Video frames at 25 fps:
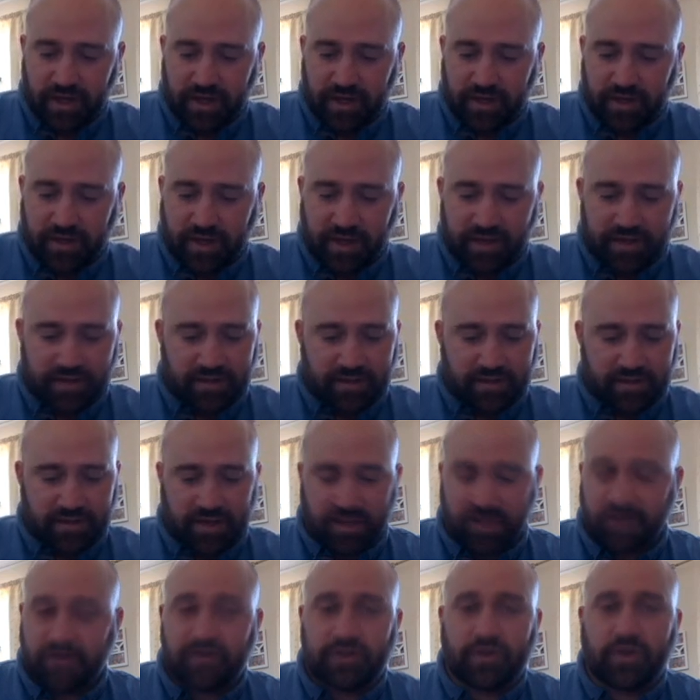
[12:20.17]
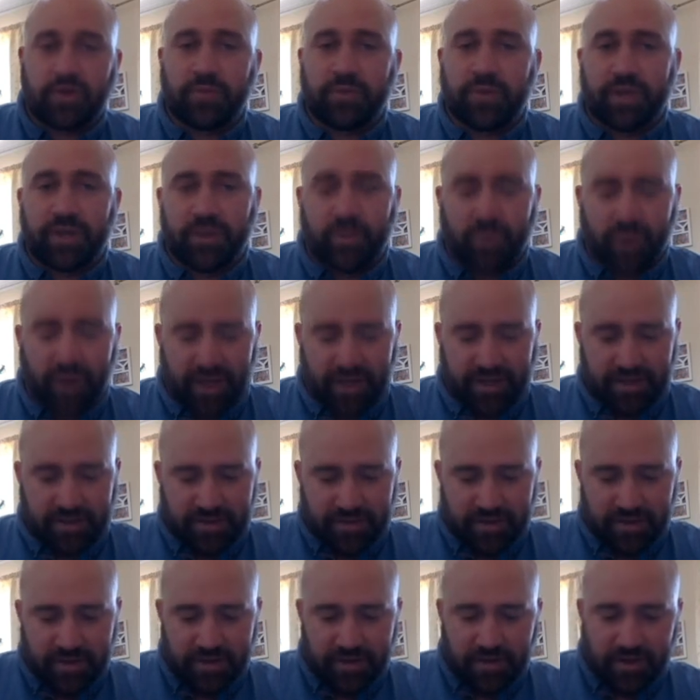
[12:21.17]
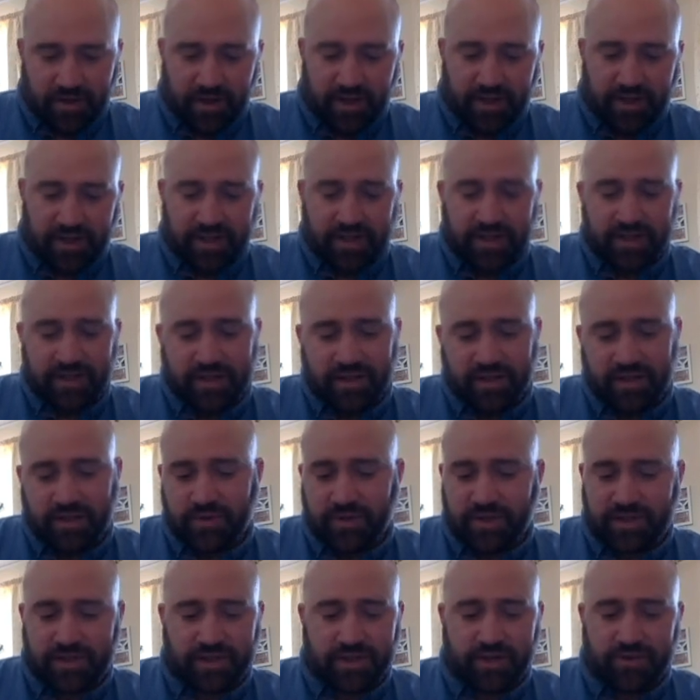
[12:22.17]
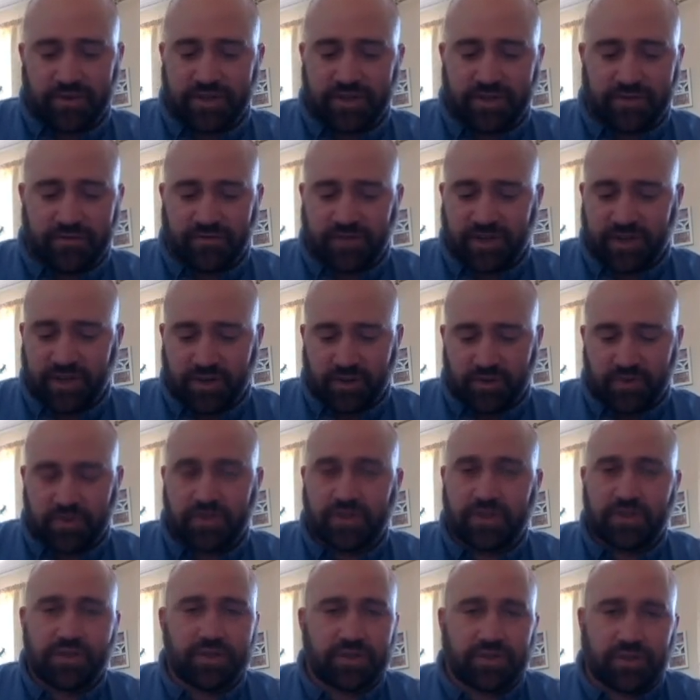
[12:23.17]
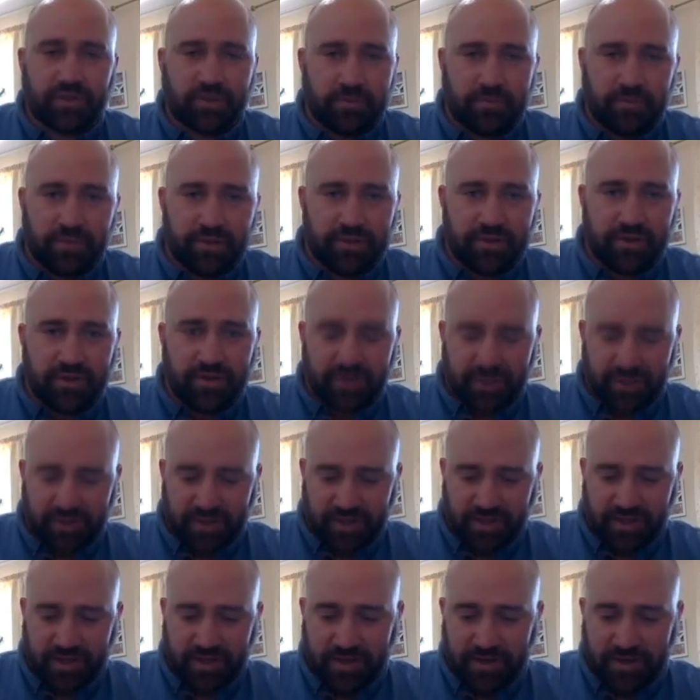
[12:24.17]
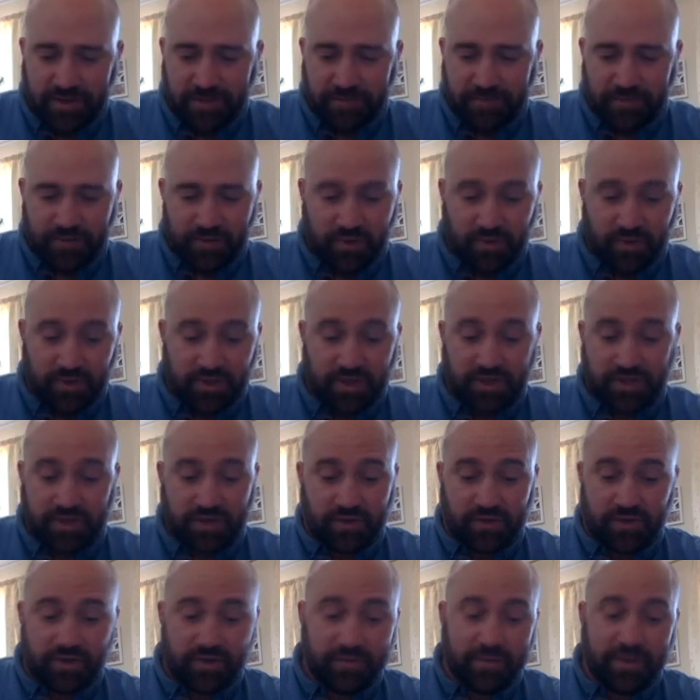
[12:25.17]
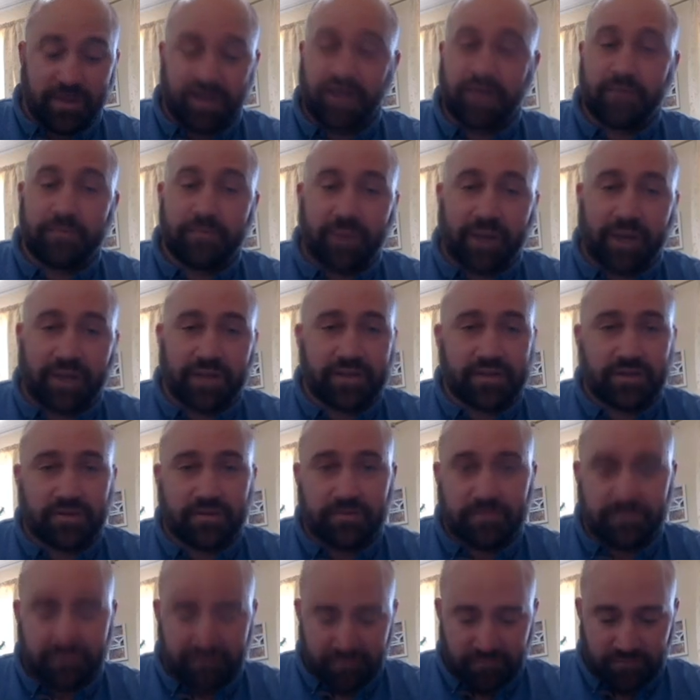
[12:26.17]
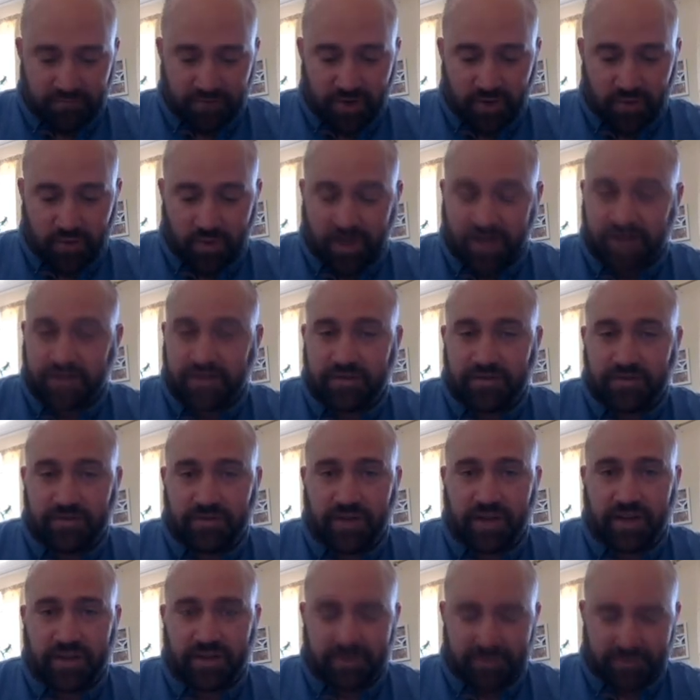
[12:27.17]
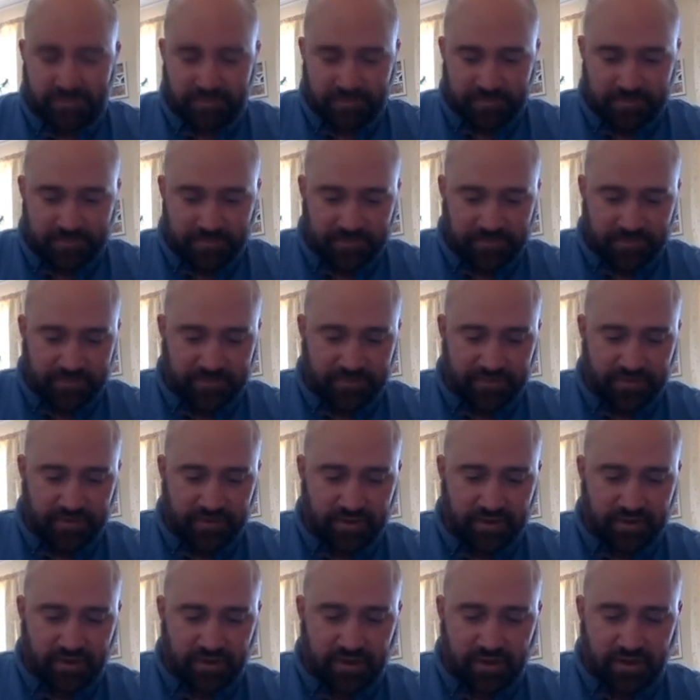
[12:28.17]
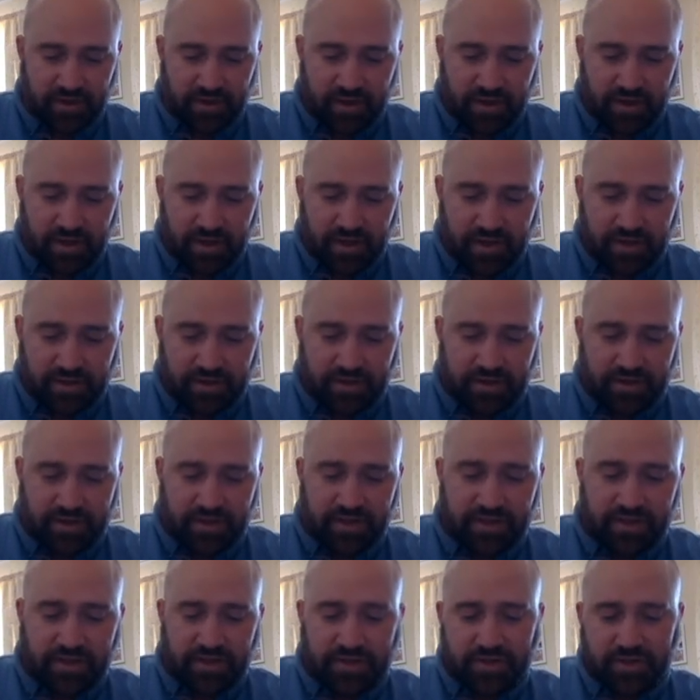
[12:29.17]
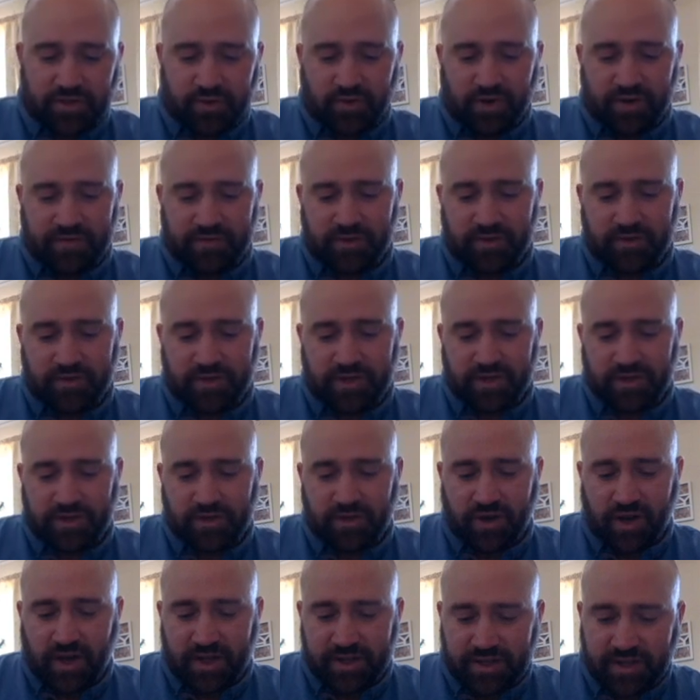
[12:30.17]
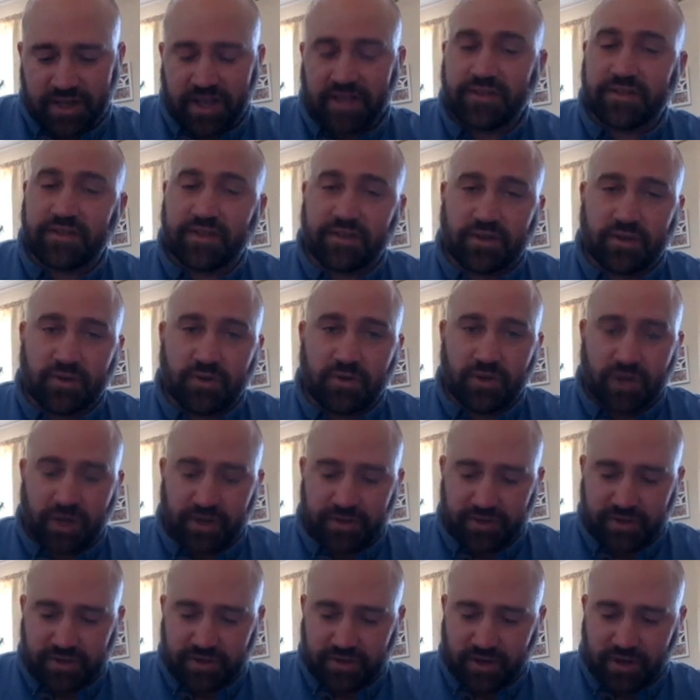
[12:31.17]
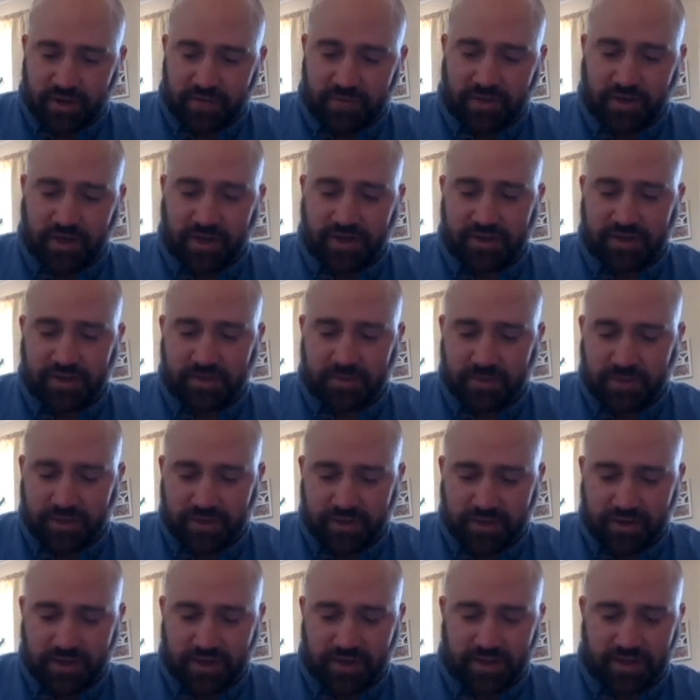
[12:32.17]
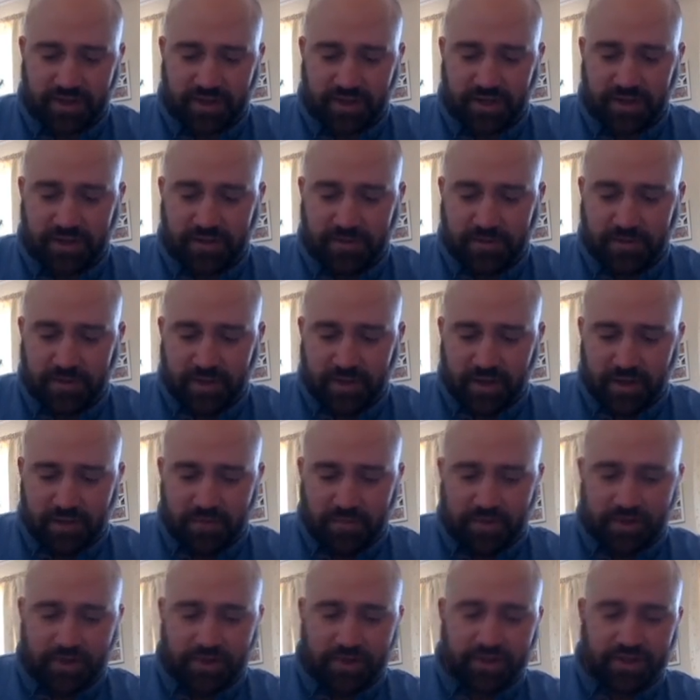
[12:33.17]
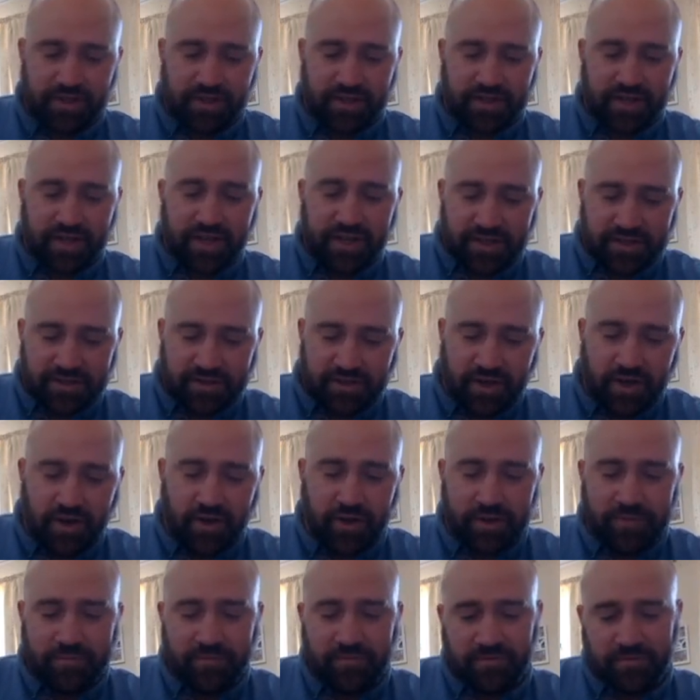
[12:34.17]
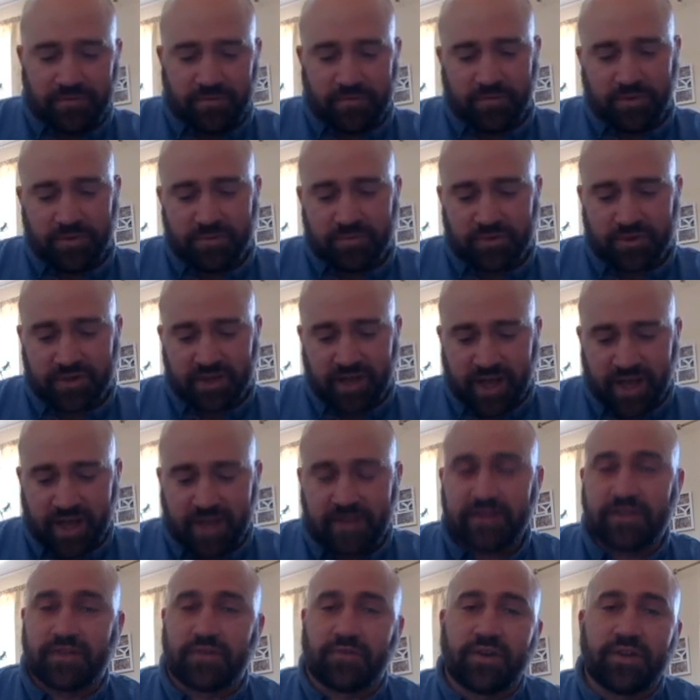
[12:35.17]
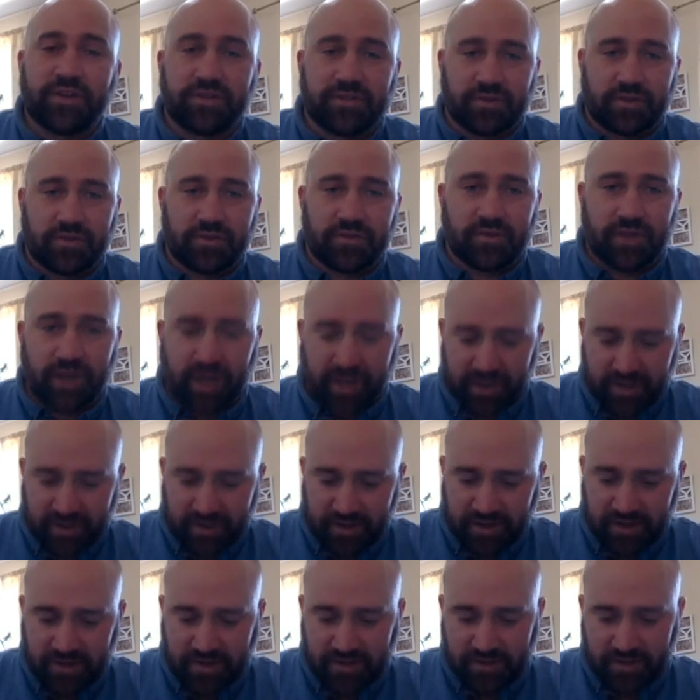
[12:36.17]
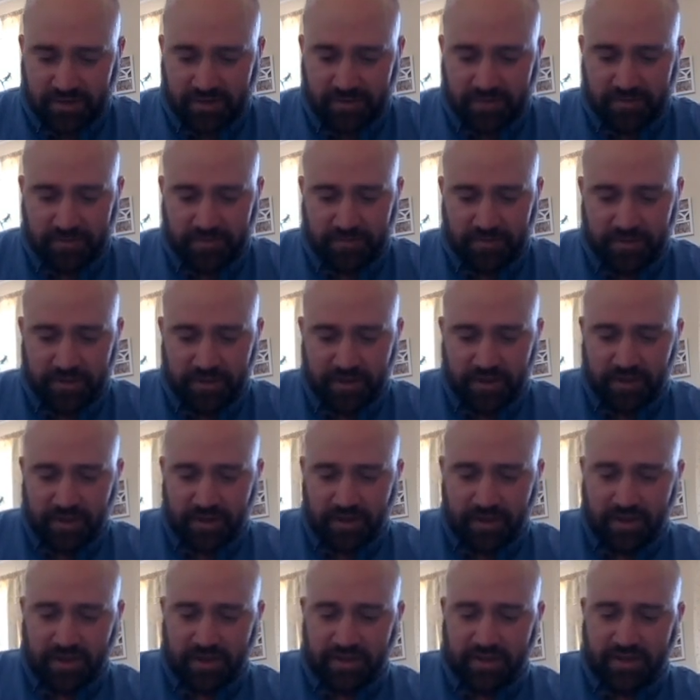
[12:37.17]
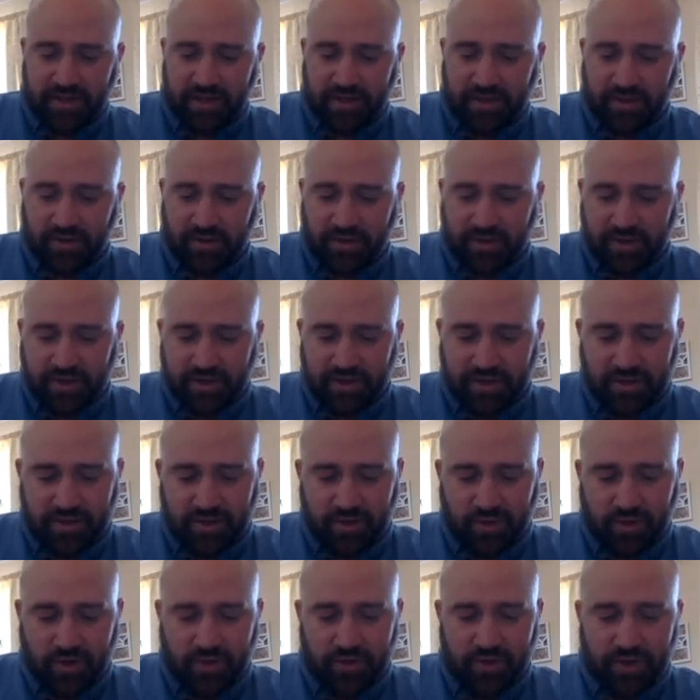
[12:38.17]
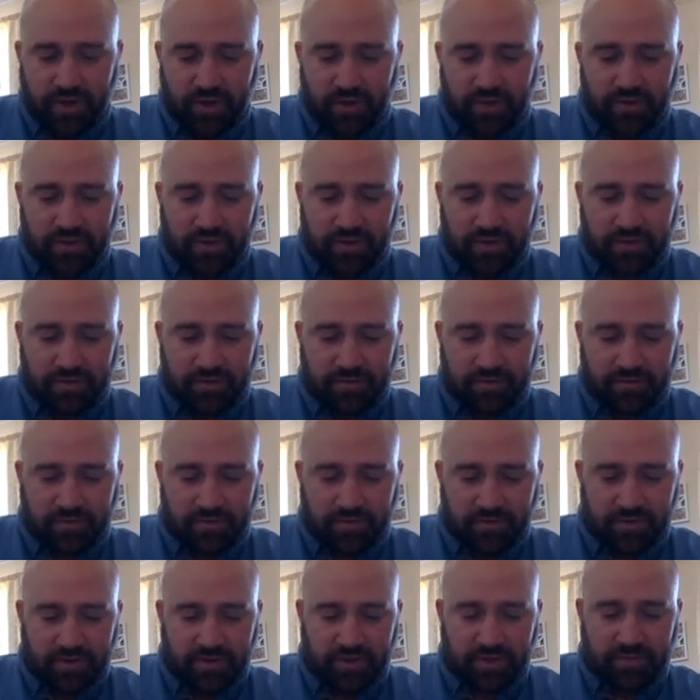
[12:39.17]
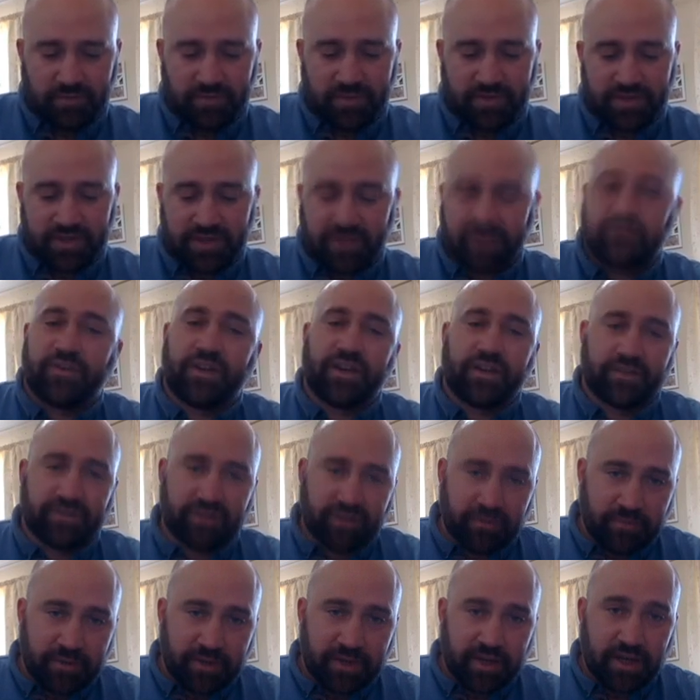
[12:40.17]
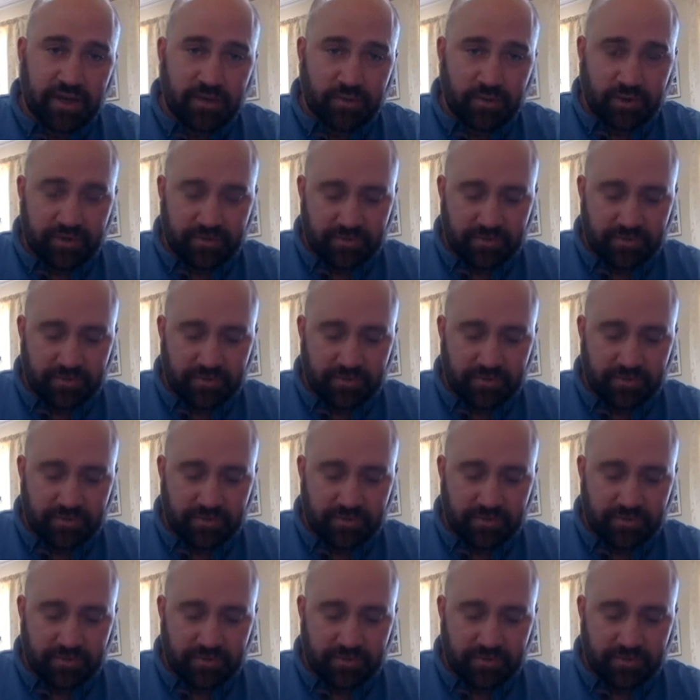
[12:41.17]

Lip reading: That's in so many ways. I could easily do a series of videos just on modernity, or just on the many impacts of railways, in fact. So the Industrial Revolution is not identical on the timeline to modernity because it takes time for people to enter into that condition. Its technologies do only alter specifics to begin